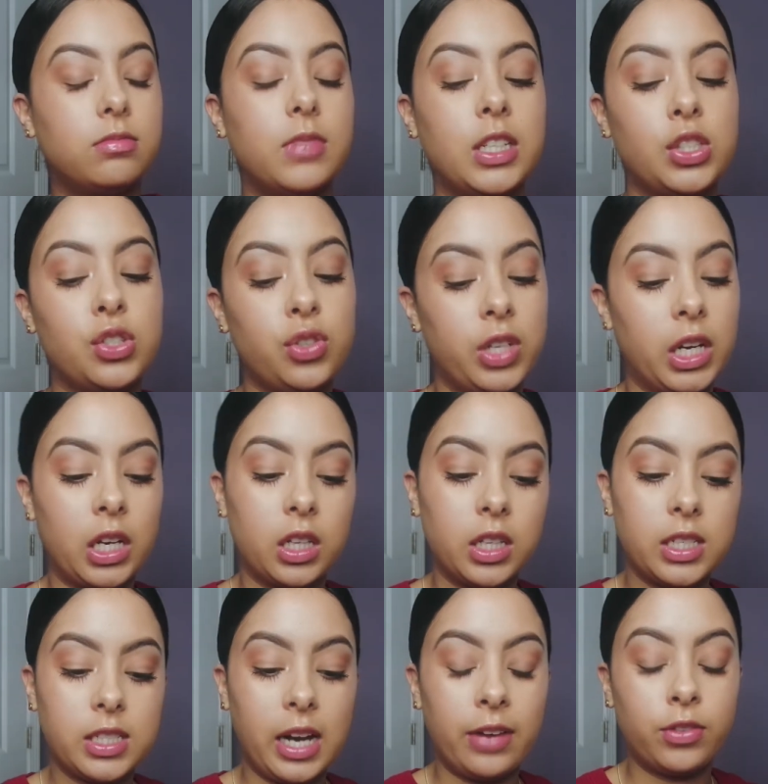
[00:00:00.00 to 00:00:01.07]
that's
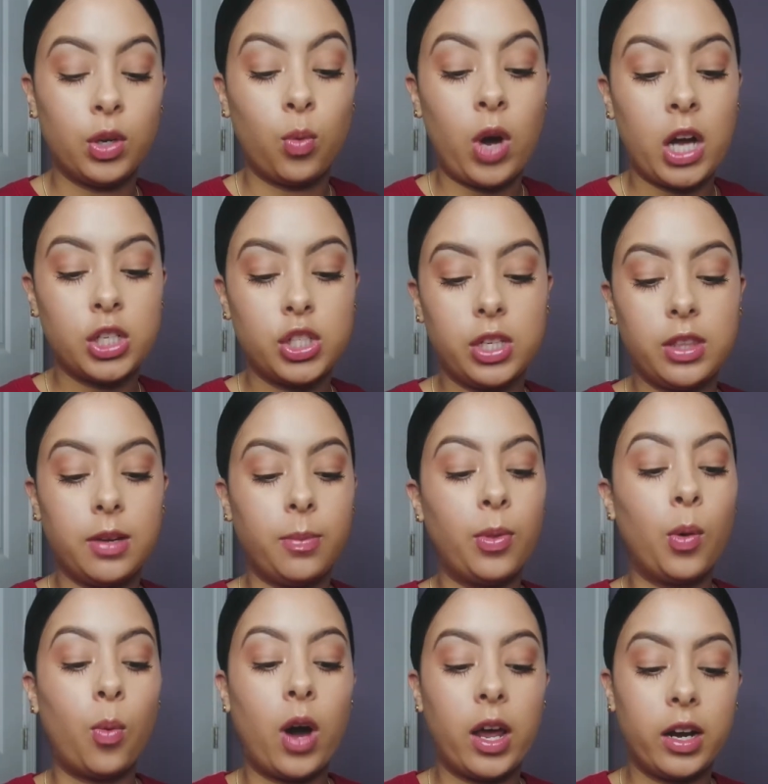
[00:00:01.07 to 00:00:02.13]
ridiculous. After washing them,
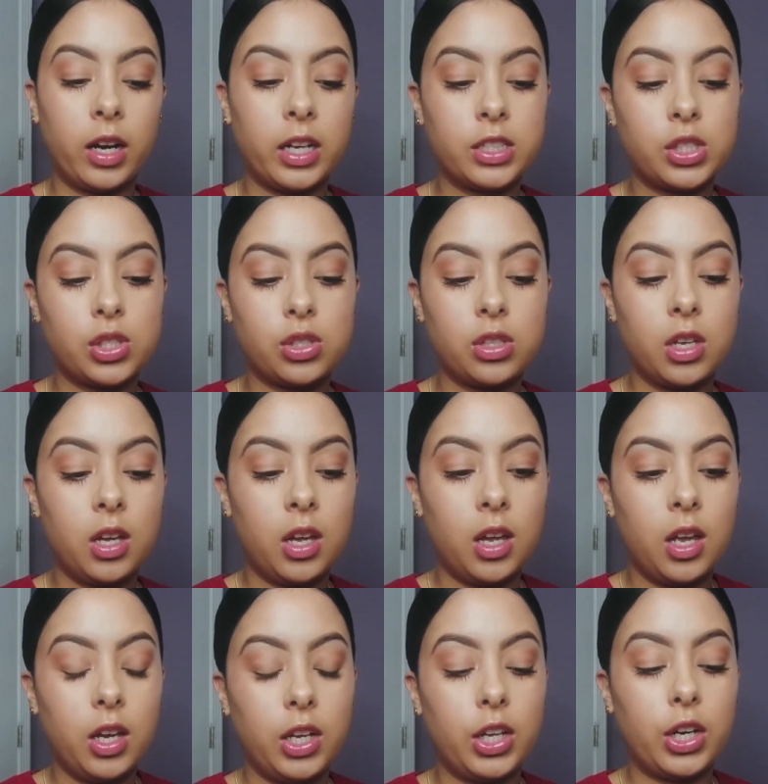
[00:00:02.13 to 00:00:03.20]
the water gets,
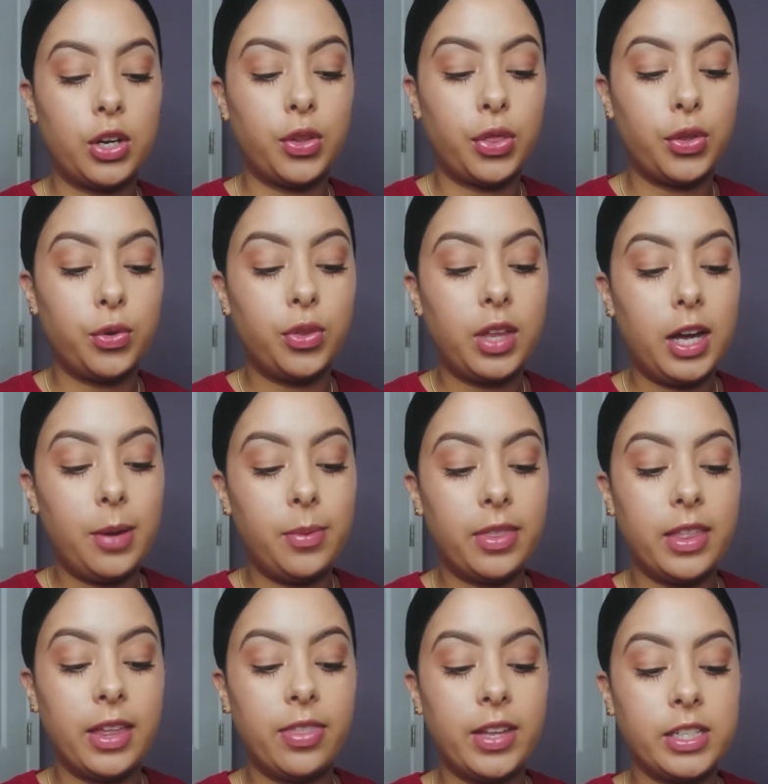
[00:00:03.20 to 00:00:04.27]
you know, through them,
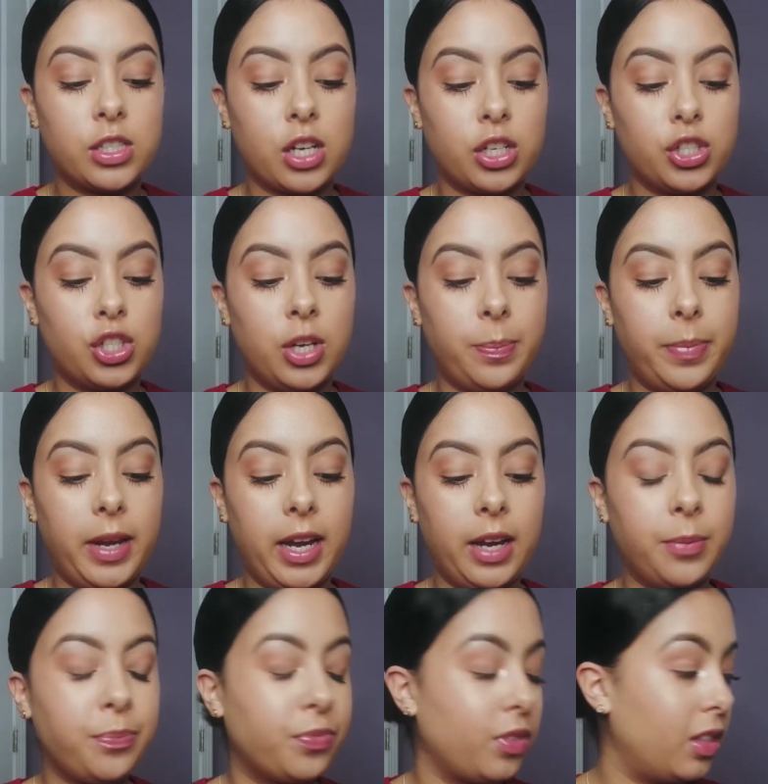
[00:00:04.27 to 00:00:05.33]
and then they start
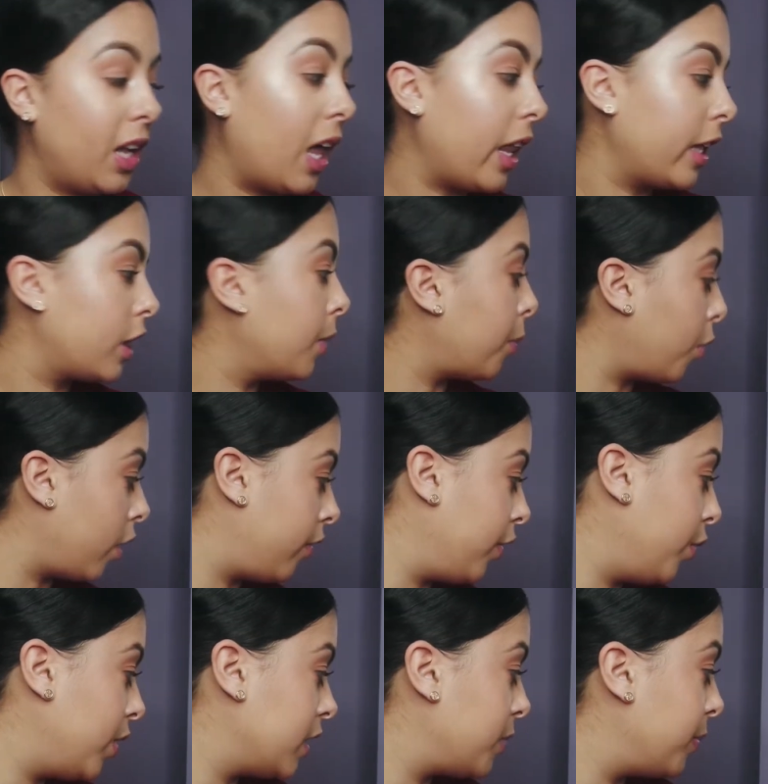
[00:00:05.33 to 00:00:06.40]
chipping. Not like the
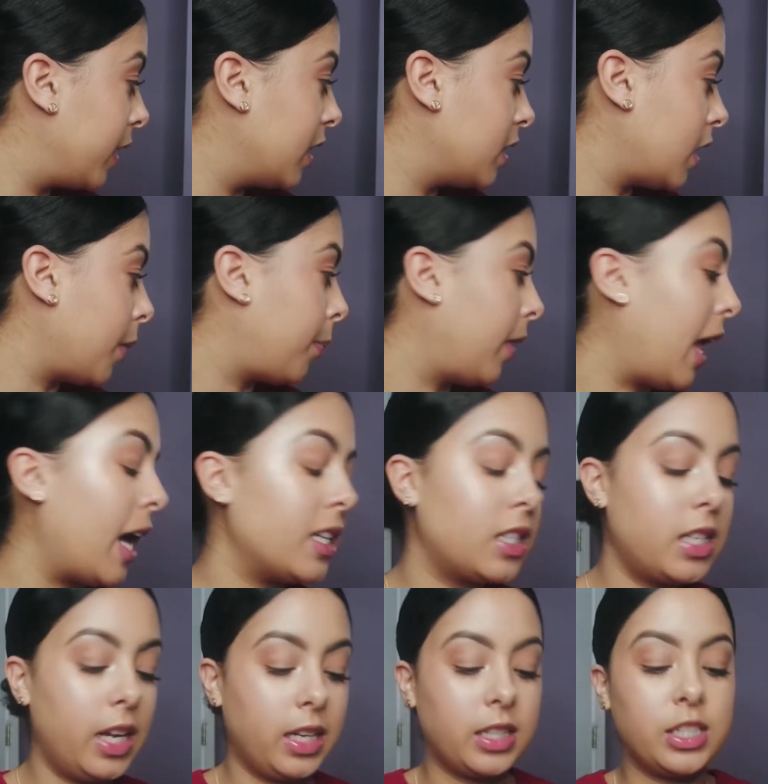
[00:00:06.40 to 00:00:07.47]
Morphe ones because they're
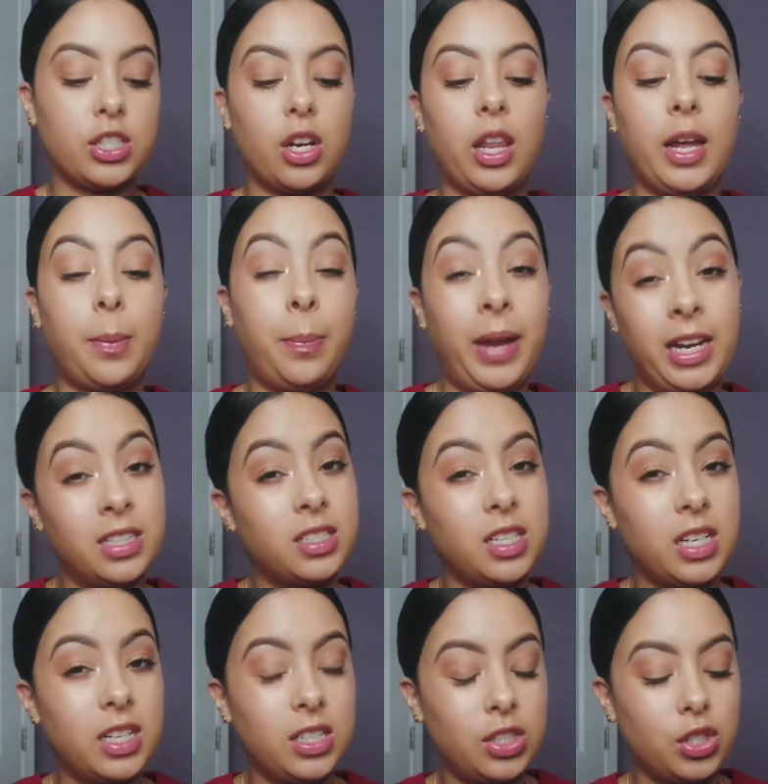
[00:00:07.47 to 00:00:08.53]
plastic. These are, like,
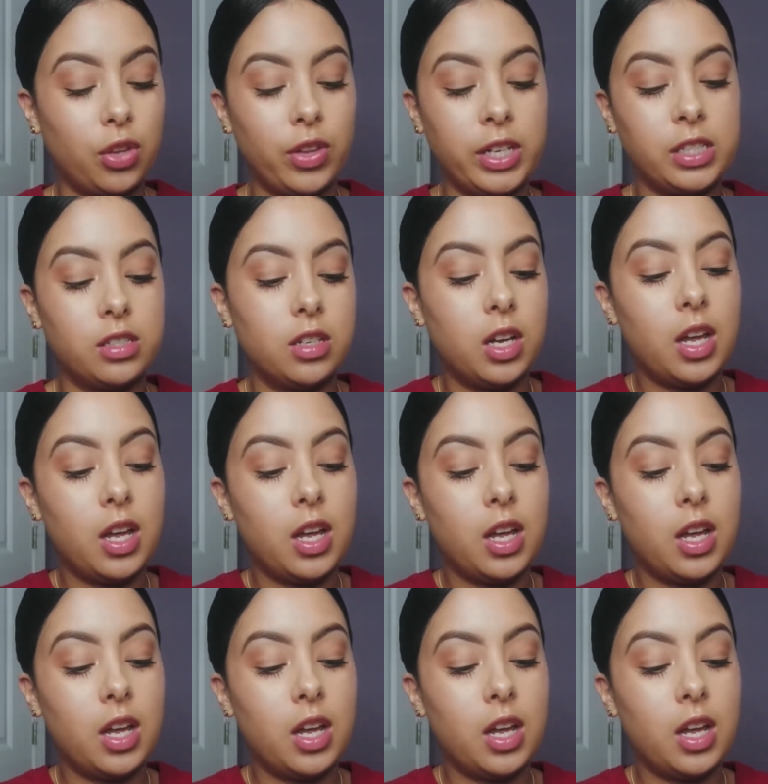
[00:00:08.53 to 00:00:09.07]
painted, so they